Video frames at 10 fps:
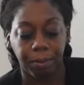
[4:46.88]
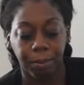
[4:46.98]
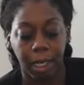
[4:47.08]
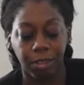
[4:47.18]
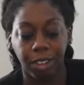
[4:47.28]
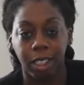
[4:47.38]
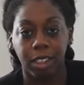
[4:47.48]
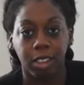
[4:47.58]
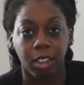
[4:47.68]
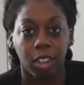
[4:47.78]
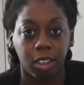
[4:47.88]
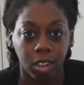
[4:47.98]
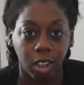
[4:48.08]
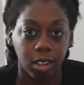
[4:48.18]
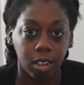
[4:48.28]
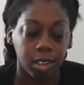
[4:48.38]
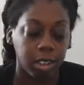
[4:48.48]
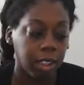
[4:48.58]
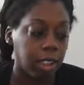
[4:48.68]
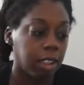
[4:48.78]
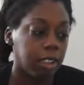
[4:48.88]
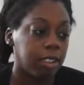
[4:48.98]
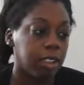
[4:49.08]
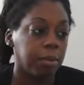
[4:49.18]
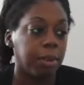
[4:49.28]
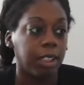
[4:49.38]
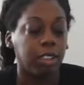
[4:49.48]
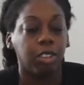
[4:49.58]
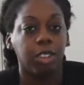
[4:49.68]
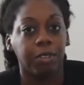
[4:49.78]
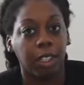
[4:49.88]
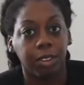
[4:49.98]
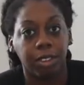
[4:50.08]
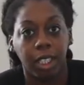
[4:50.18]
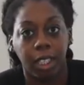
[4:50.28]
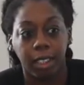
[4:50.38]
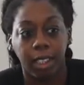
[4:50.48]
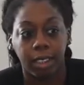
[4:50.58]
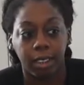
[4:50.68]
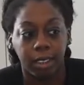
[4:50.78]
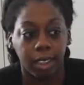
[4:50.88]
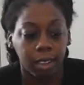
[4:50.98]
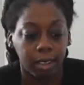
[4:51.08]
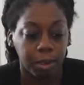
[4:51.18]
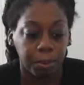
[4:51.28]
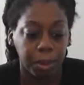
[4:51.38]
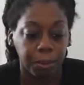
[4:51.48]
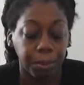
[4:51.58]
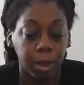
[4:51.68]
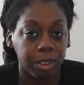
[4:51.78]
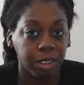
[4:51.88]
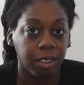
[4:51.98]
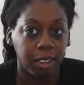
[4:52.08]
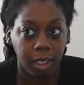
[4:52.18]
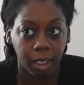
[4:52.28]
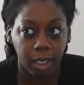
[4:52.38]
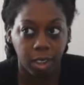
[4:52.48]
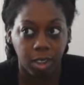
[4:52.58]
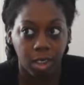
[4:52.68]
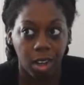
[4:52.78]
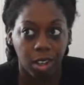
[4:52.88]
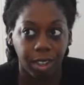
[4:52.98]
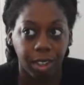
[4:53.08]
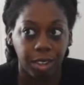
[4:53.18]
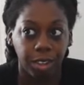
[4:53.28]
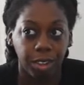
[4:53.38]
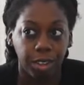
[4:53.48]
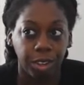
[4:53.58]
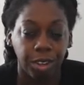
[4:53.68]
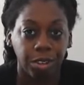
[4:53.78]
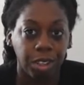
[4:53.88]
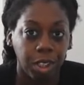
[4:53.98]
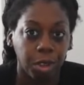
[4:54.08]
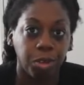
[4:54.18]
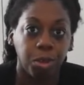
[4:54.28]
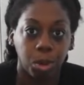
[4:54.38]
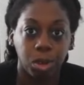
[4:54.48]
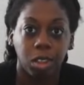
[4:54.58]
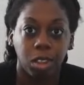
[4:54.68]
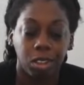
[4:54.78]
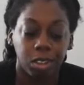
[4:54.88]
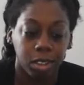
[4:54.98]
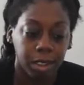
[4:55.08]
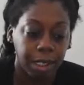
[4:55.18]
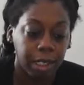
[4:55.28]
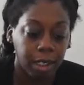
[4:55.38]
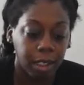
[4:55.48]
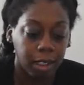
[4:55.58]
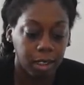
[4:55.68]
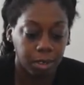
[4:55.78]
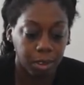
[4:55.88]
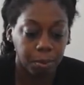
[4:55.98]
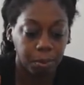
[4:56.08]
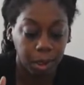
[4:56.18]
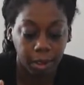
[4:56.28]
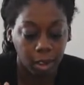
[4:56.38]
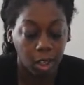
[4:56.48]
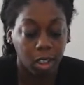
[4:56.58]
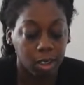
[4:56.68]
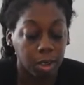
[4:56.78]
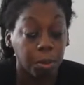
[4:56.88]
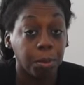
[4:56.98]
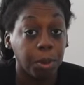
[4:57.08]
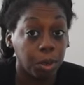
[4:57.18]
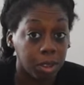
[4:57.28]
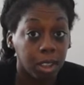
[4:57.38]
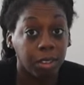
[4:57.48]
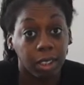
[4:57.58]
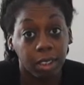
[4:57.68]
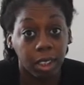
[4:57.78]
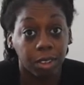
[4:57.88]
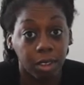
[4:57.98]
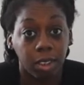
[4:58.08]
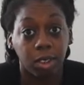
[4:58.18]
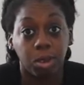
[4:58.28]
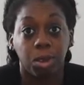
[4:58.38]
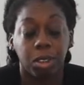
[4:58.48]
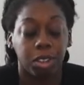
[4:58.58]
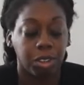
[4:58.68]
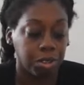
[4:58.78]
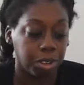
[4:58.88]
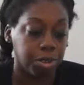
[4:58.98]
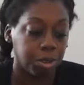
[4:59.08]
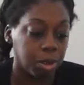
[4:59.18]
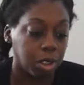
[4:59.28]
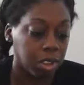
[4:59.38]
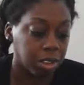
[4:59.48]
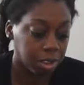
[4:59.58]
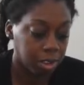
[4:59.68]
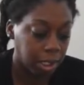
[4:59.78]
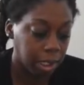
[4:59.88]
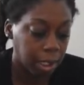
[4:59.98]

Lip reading: Everything is not $1. Some things you can find for 99 cents, but most of the things are like $3 or $4. If I'm being honest, most of the stuff in the store is $3 or $4.